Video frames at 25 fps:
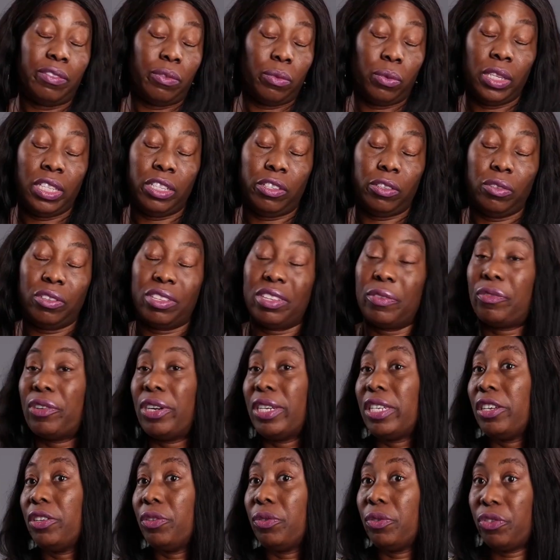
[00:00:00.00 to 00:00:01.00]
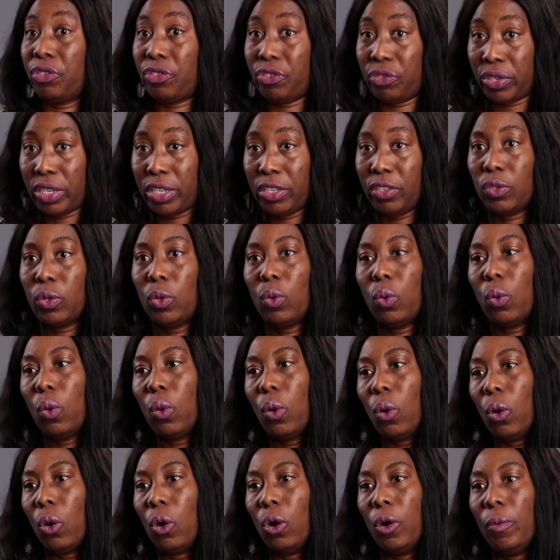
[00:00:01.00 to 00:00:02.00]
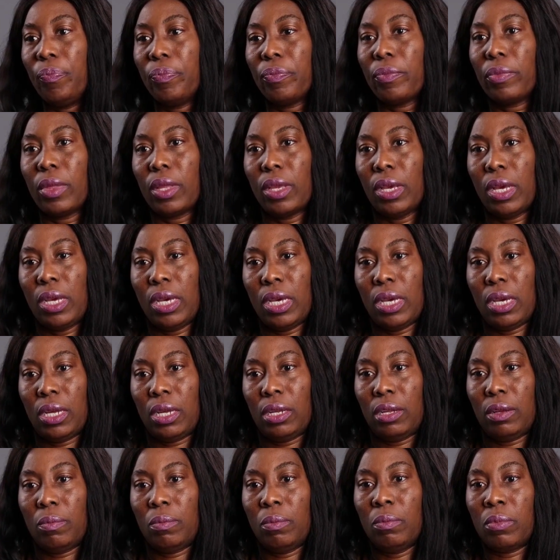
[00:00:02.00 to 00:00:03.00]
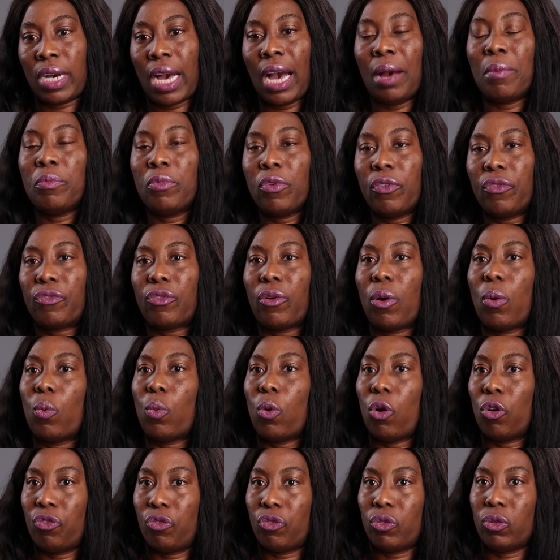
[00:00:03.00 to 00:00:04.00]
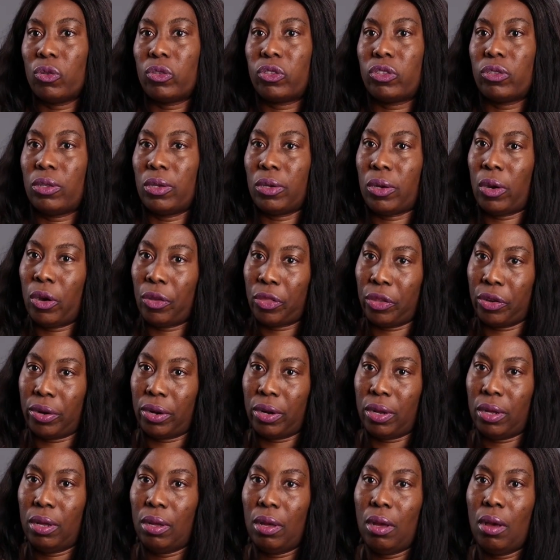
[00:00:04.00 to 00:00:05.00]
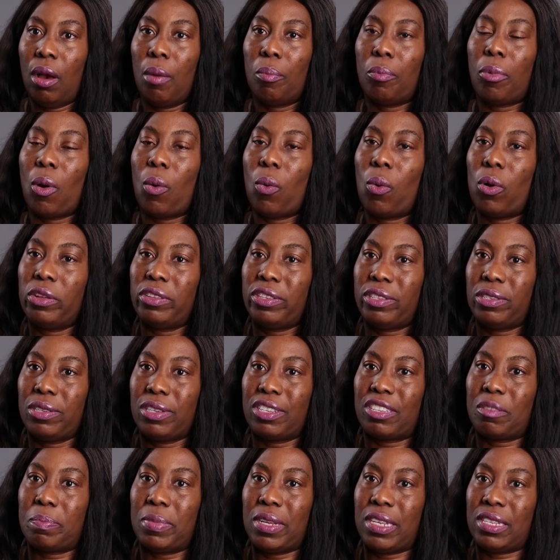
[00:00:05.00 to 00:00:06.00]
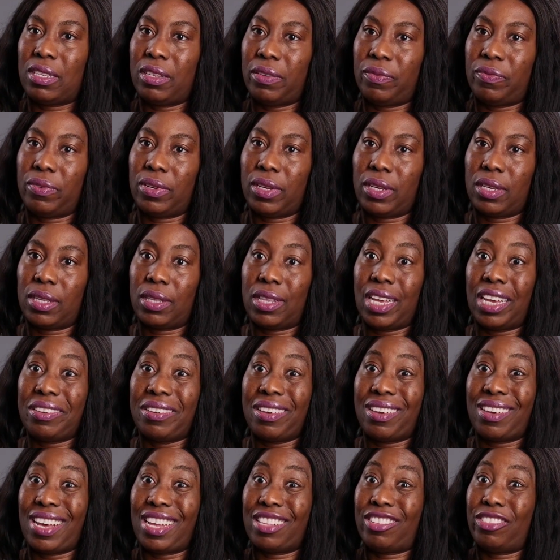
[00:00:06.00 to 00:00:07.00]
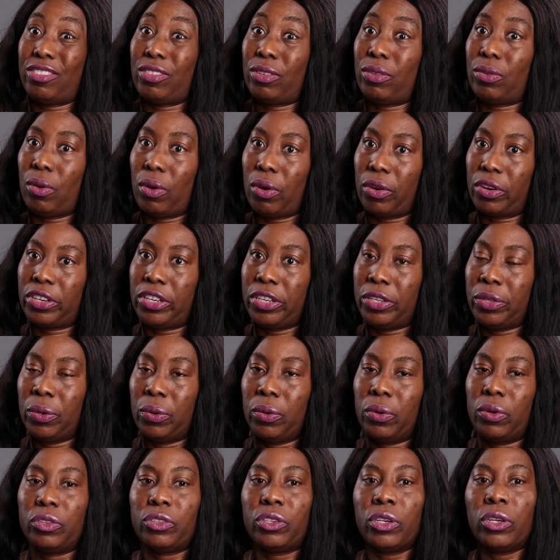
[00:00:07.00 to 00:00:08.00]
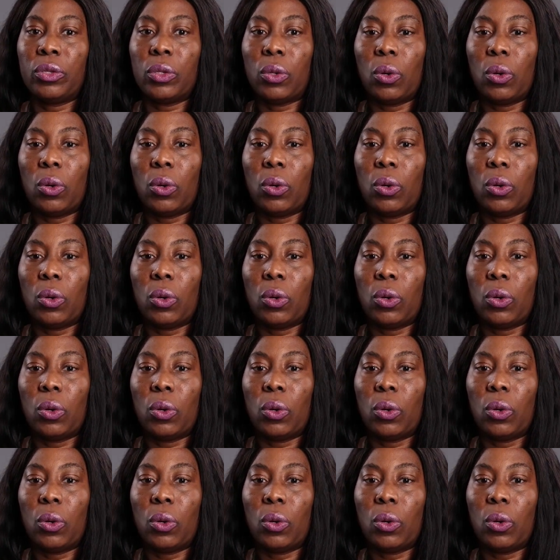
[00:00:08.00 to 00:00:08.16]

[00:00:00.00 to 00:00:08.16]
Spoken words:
into different industries, or can move from one role to the other. But once you're specific, then you get stuck. Don't